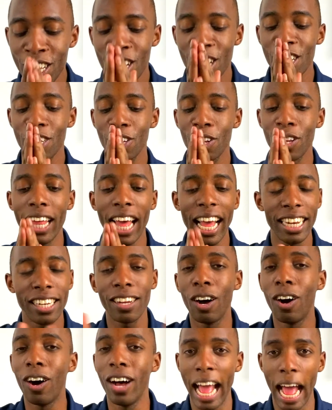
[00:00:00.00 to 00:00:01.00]
So that's
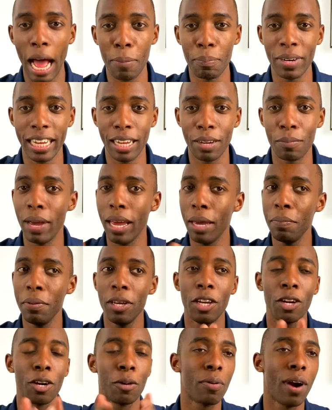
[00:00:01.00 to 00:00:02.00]
all happening. Maybe
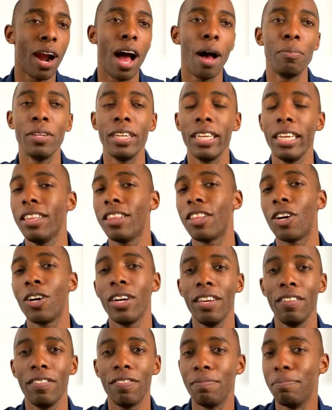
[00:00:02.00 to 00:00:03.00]
you're probably
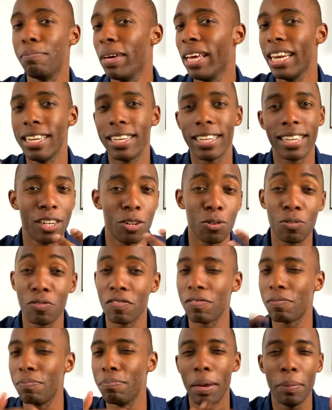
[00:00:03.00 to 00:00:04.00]
30 minutes into
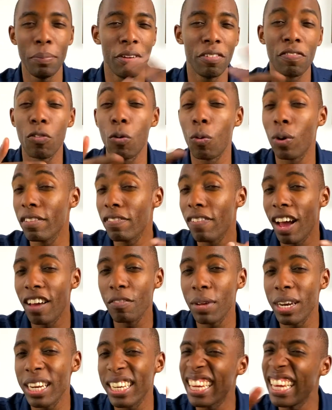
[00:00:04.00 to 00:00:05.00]
maybe 45
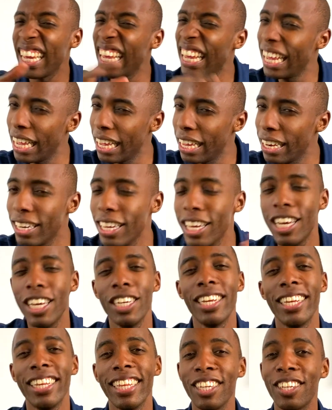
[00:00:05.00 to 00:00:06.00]
minutes
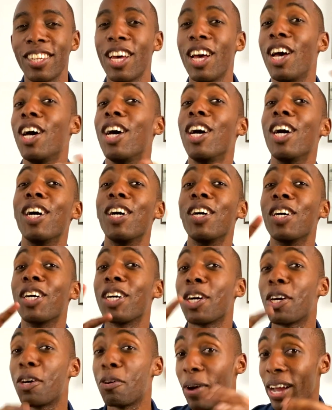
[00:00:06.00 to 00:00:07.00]
into this
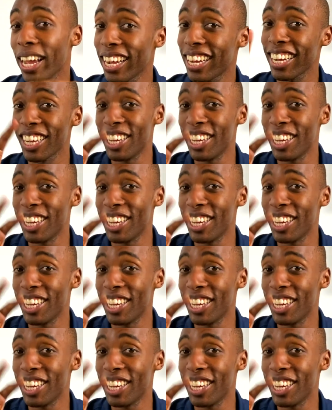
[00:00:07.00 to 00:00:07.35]
quick